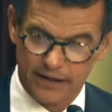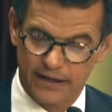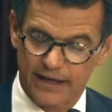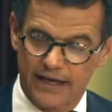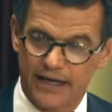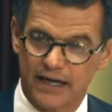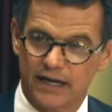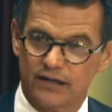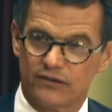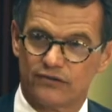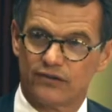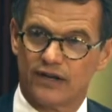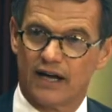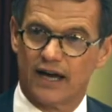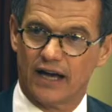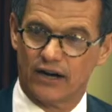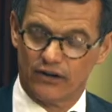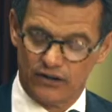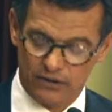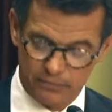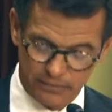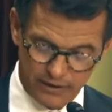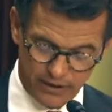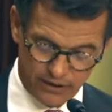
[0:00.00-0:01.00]
Again, it's an
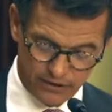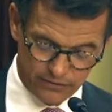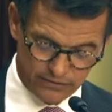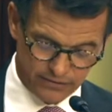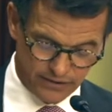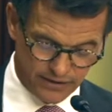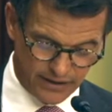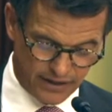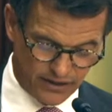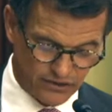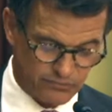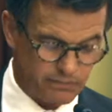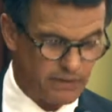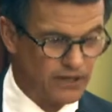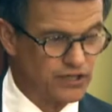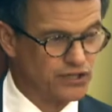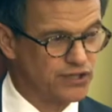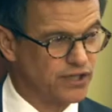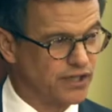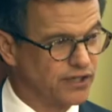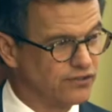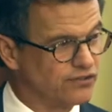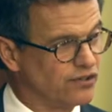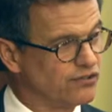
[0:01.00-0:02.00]
honor to be here today,
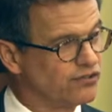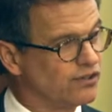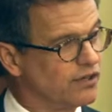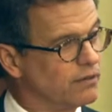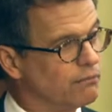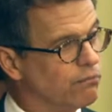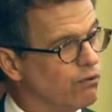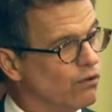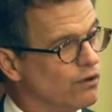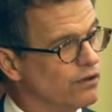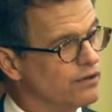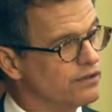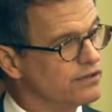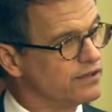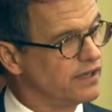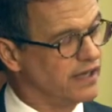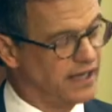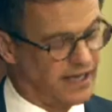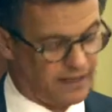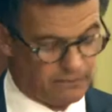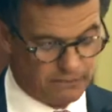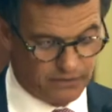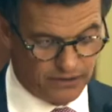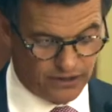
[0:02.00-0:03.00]
especially at such an important
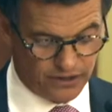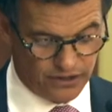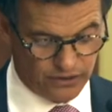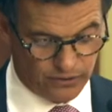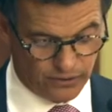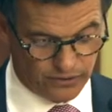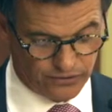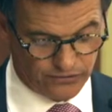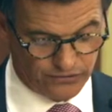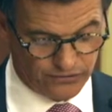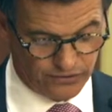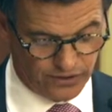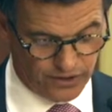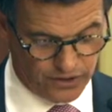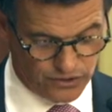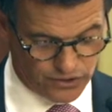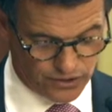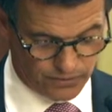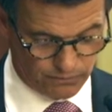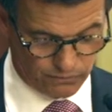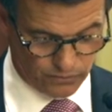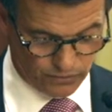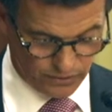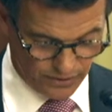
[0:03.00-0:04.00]
time in the
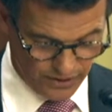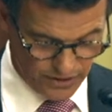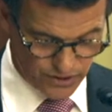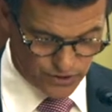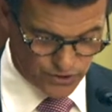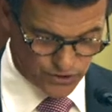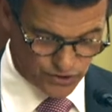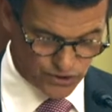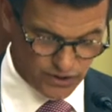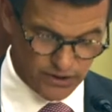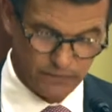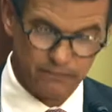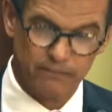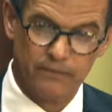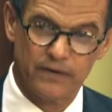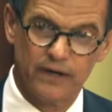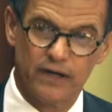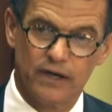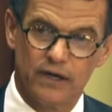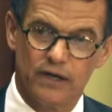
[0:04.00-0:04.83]
U.S.-Egypt relationship.